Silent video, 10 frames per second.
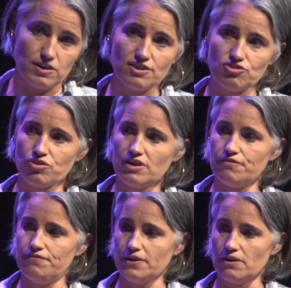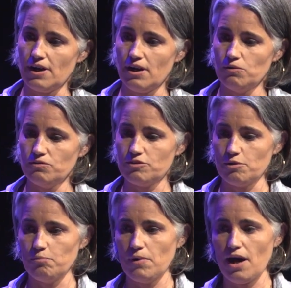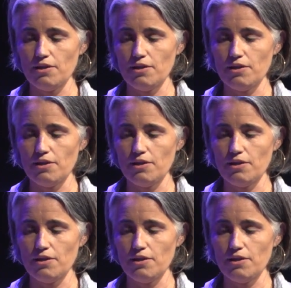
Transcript: let's try to figure out some